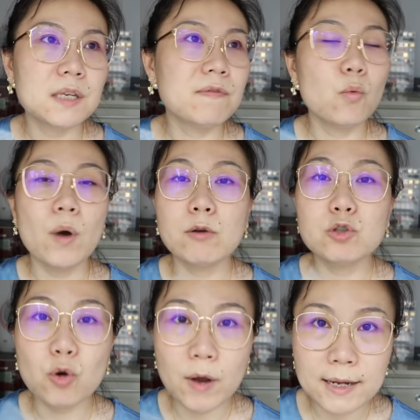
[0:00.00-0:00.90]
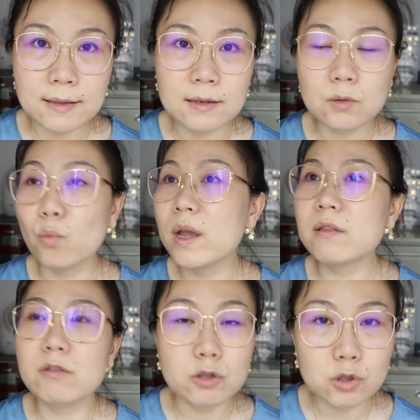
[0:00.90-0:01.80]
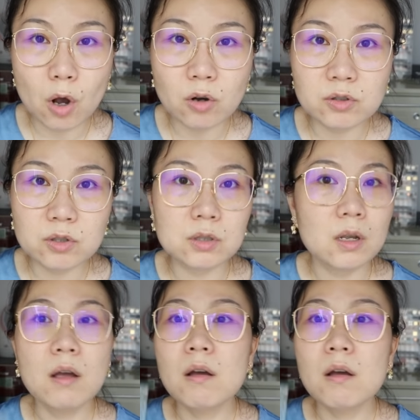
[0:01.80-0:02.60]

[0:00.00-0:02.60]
even wear trainers with socks.